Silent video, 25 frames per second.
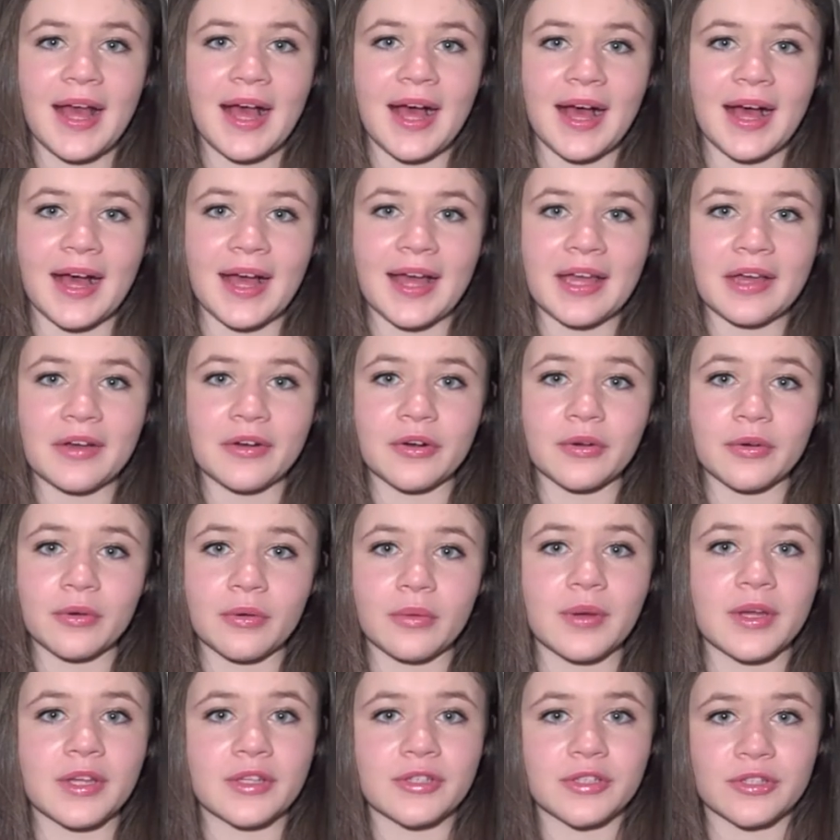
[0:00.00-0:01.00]
I
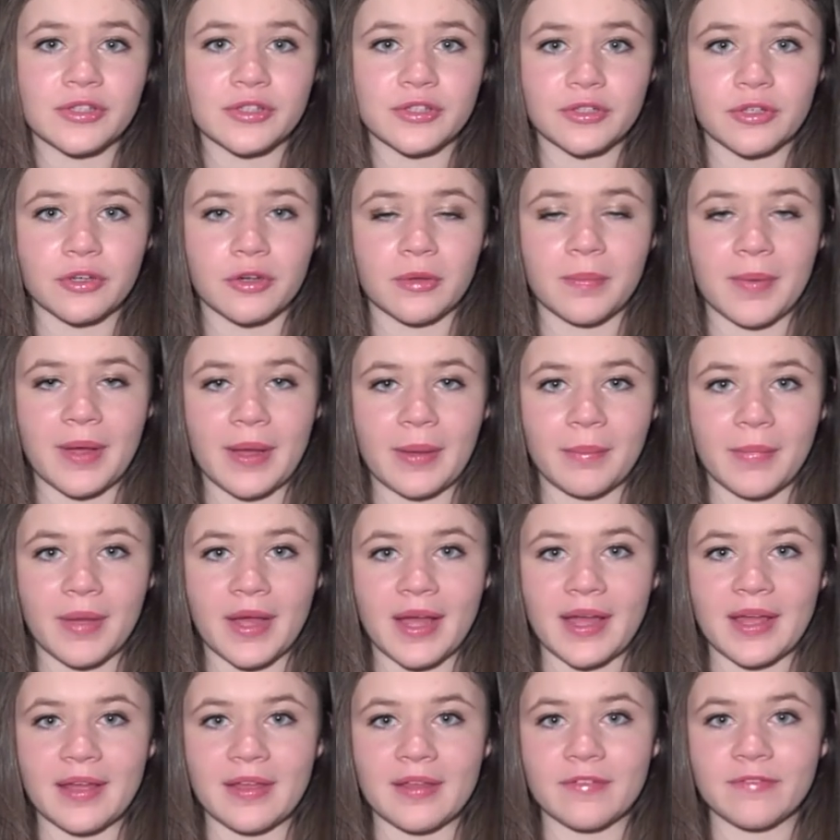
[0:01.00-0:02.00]
always used to talk about
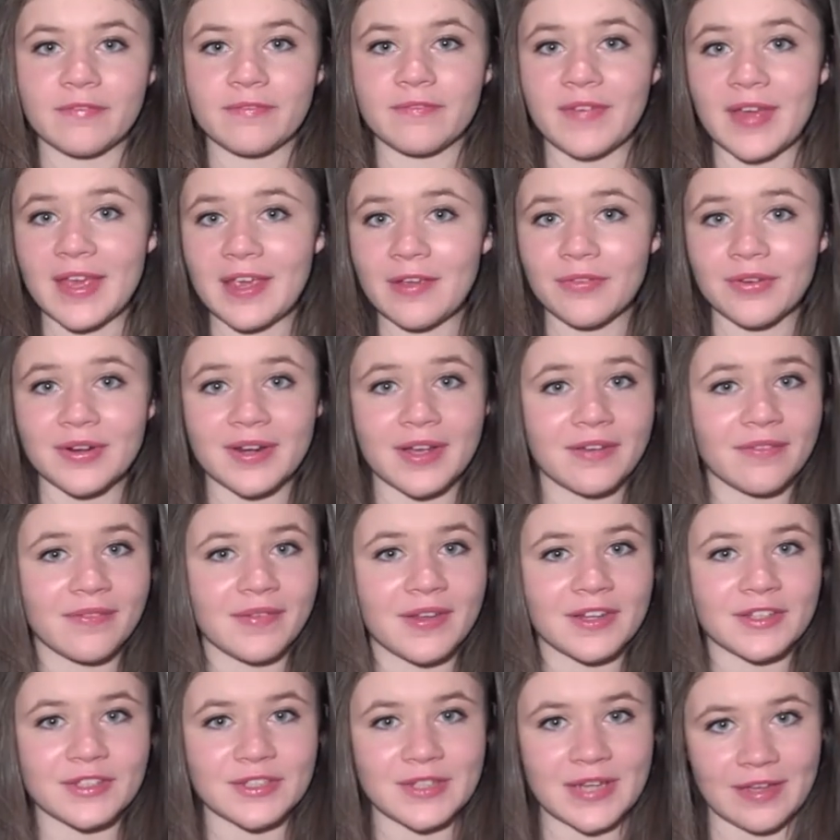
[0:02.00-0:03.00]
my favourite nail
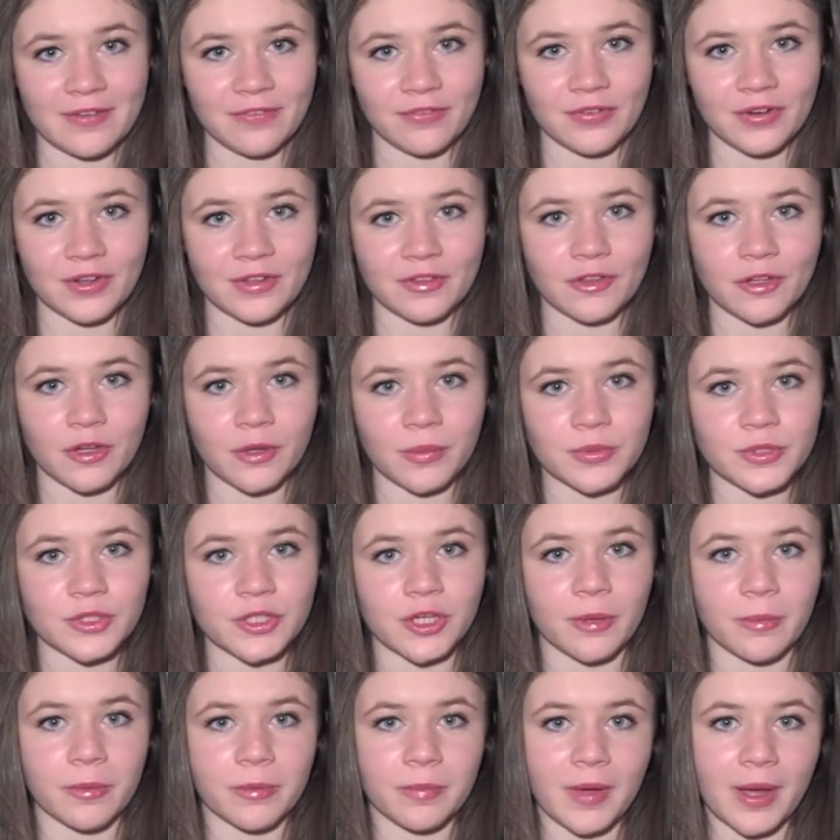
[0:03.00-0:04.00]
varnish ever is
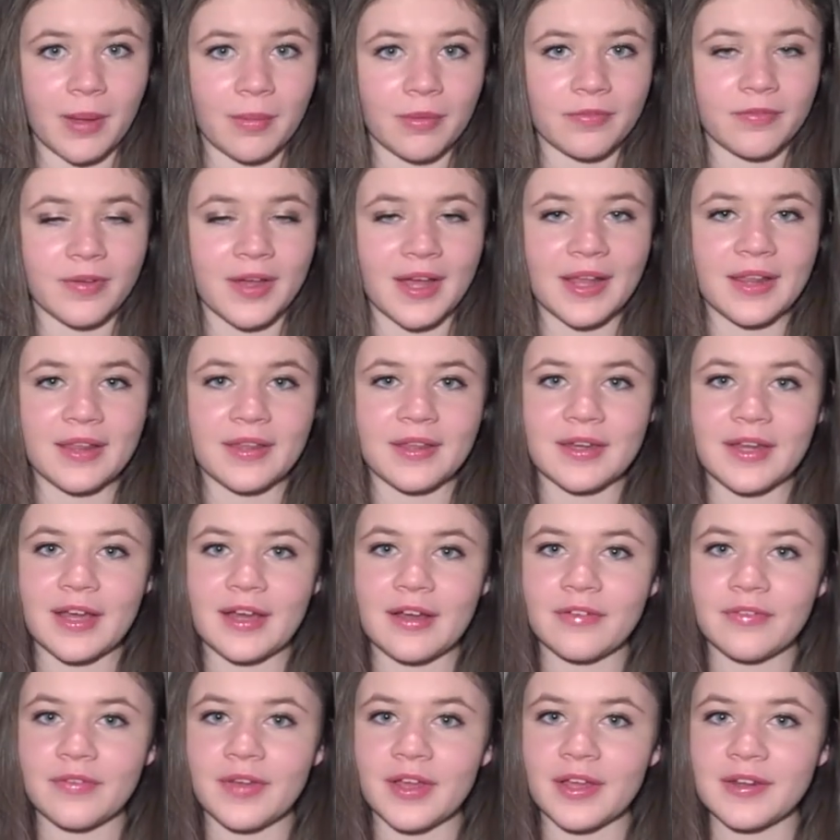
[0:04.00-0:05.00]
Topshop's Palmer Violet
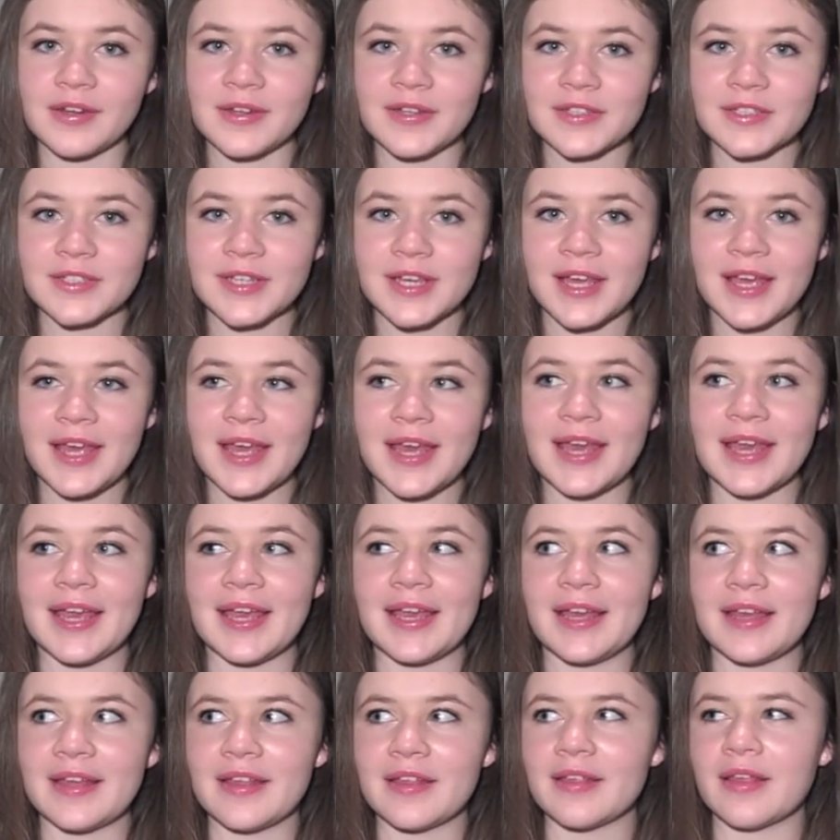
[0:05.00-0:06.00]
nail varnish.
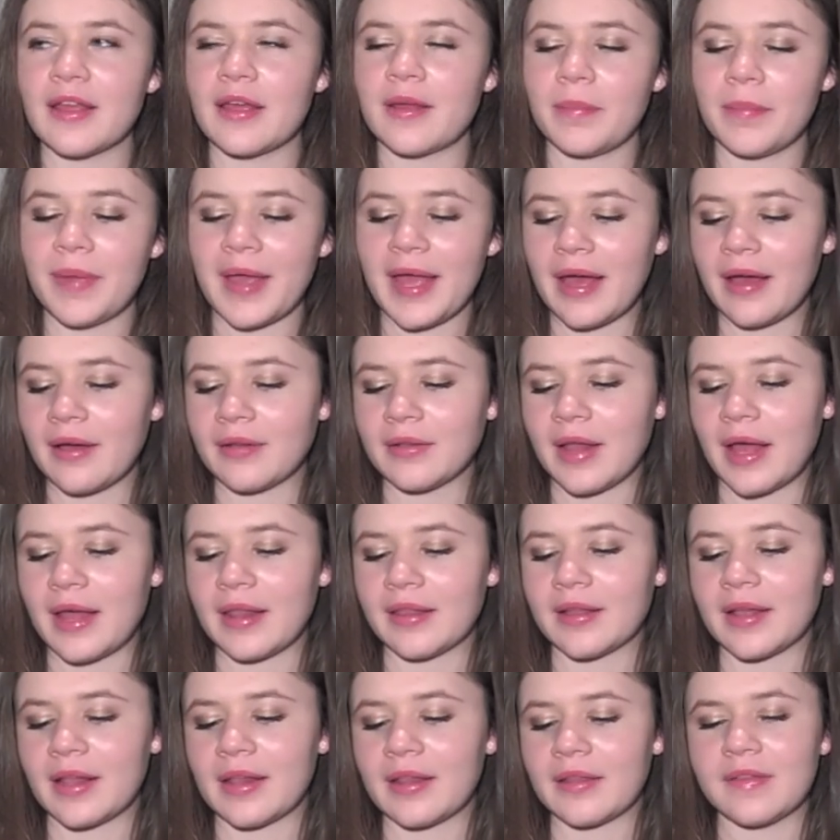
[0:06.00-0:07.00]
It is a pale
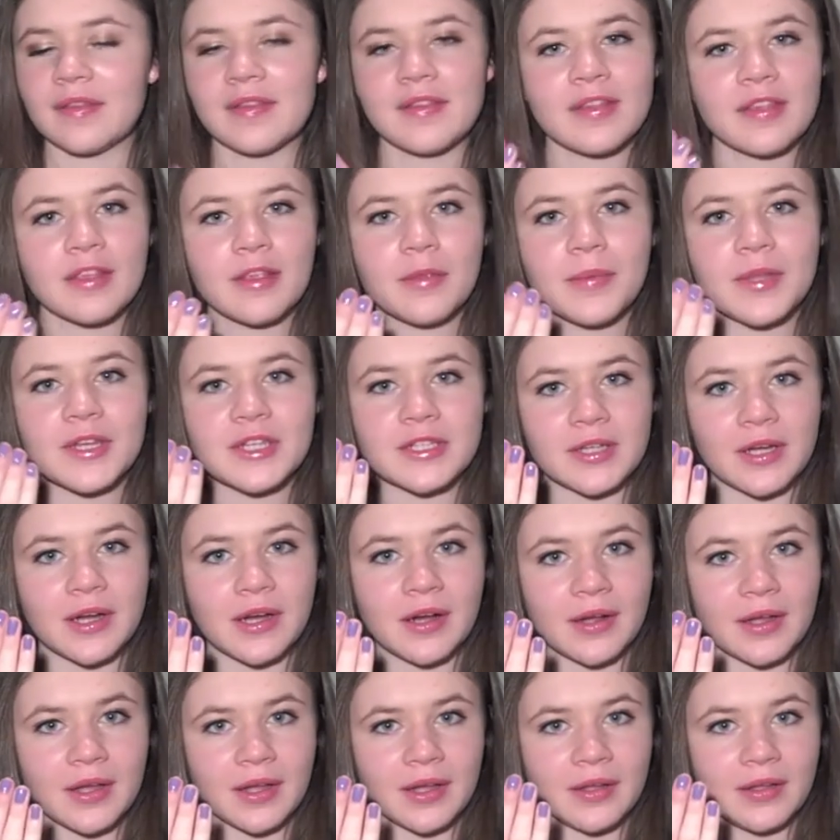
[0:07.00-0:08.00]
lilac colour. This is a bit
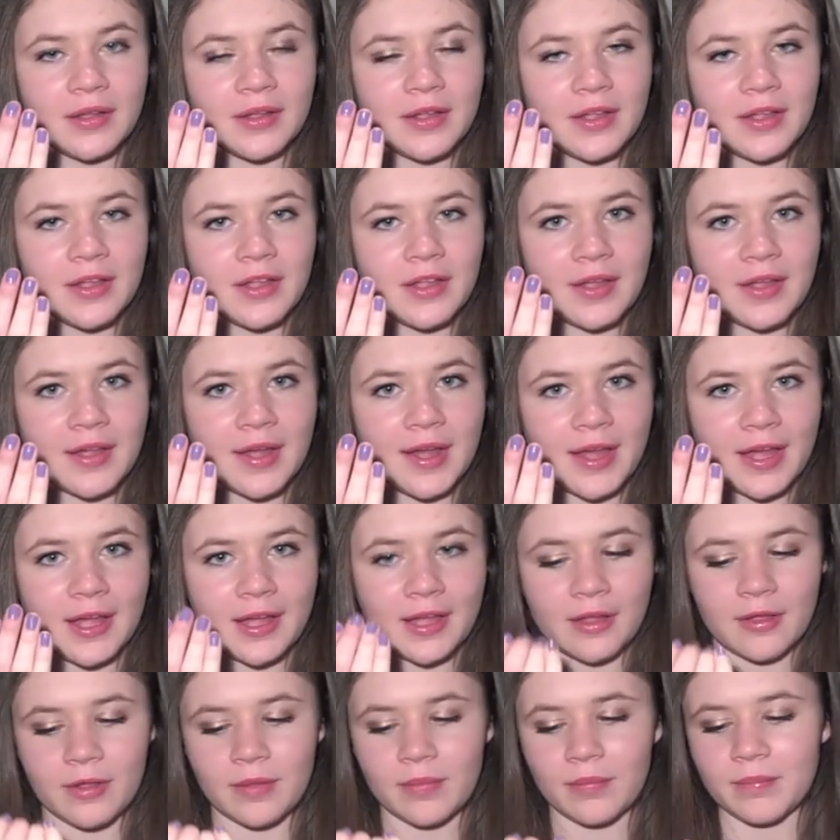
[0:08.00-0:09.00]
darker,
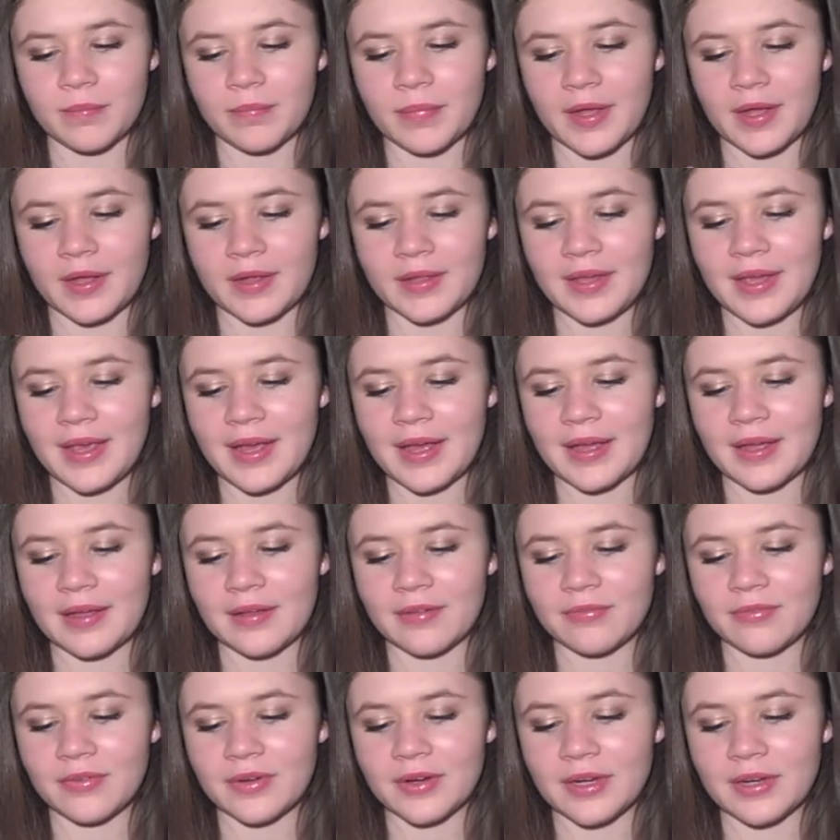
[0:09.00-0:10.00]
but yeah,
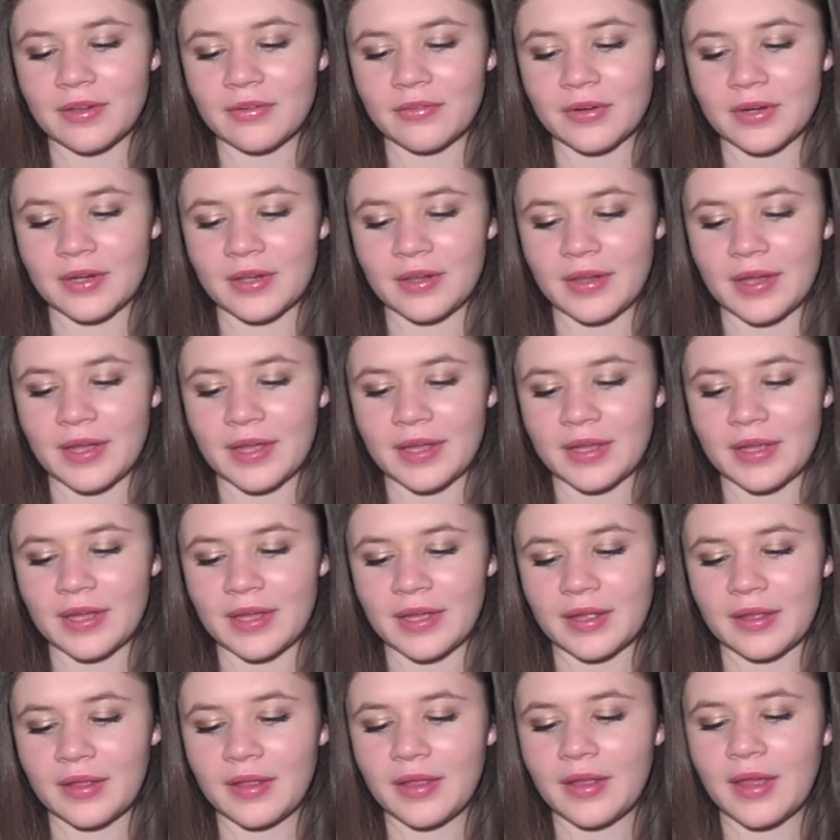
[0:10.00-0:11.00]
I really, really like
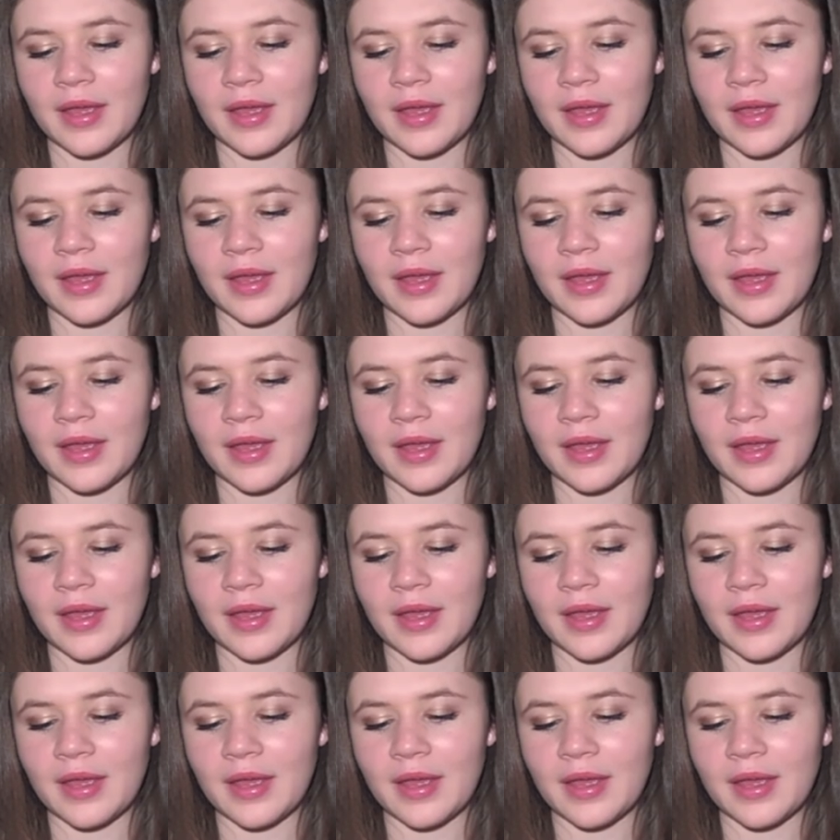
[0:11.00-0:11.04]
it.